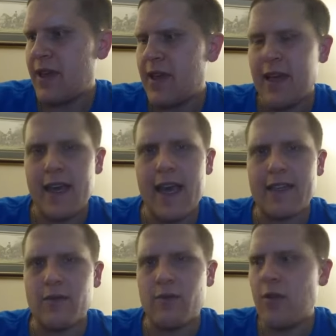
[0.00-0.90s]
It has
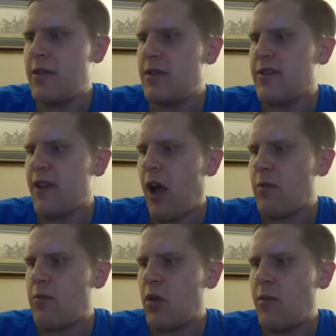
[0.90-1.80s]
aromas of
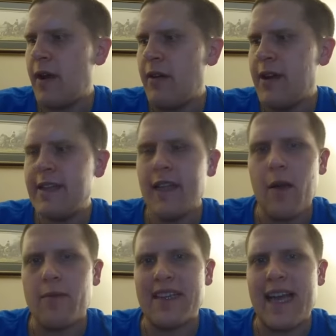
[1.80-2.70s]
mulberries,
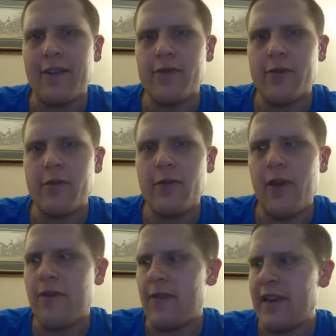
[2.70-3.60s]
black fruit,
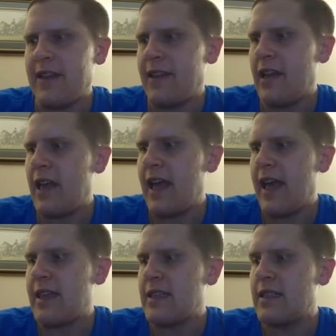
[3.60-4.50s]
vanilla,
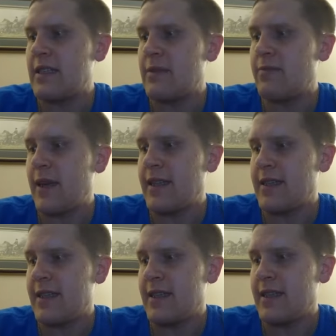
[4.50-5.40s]
and
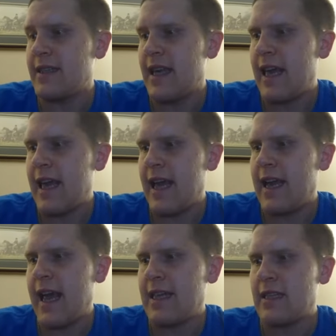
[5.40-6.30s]
spices, and
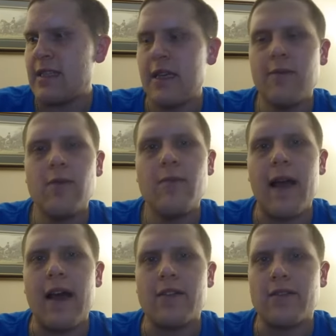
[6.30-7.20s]
has a subtle
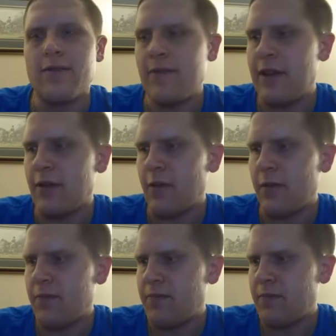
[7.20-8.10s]
mouth feel.
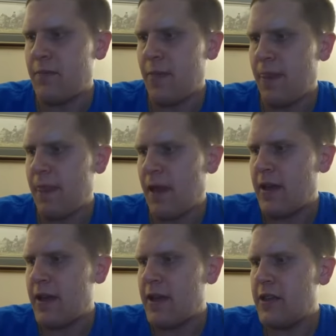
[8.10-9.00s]

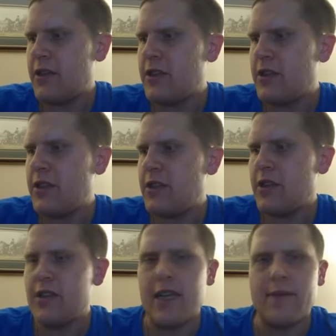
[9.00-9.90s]
Dishes
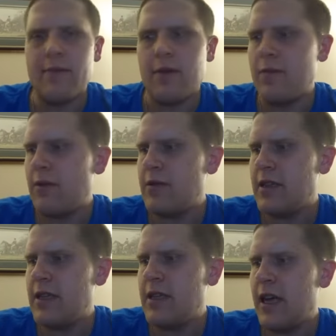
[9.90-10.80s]
such as
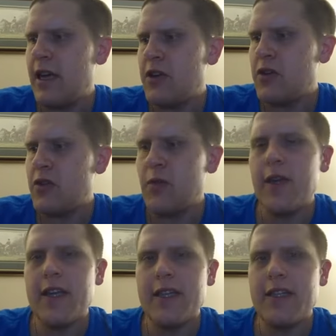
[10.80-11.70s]
bobotie,
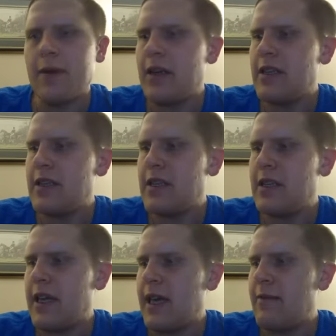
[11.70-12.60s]
sweet and spicy
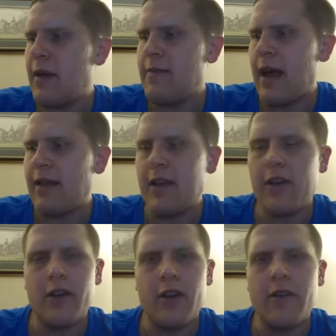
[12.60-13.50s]
Cape Malay
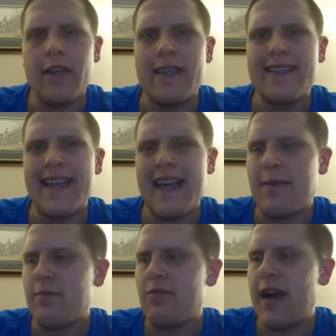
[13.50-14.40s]
curries,
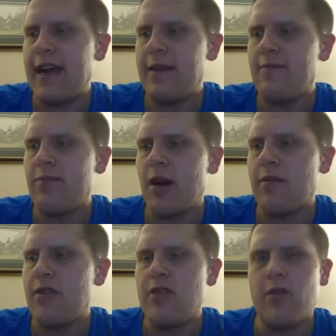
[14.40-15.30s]
and braided
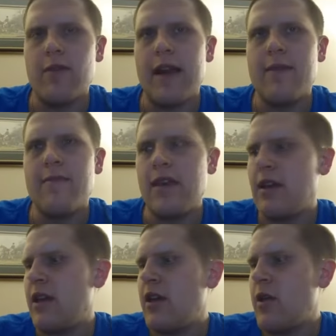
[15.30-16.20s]
barbecue red meat
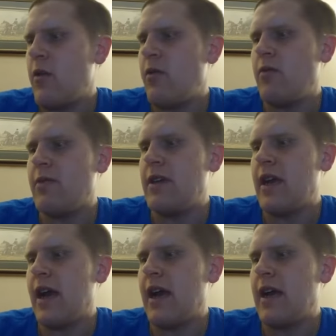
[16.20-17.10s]
will be
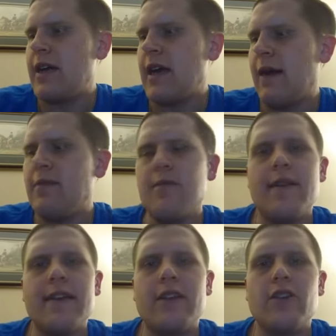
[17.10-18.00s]

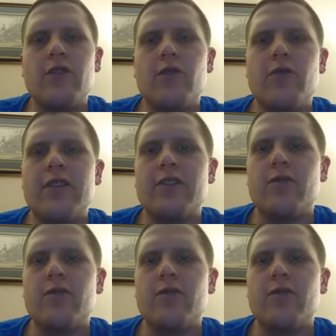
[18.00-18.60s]
complement to this